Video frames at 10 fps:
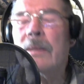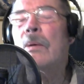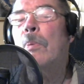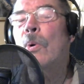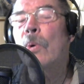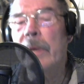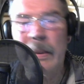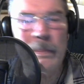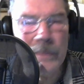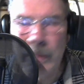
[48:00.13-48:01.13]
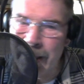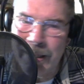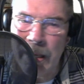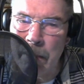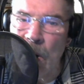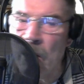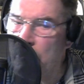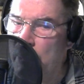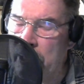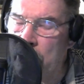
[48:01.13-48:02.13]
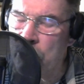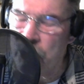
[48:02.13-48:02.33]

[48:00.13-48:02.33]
boy, I'm off my notes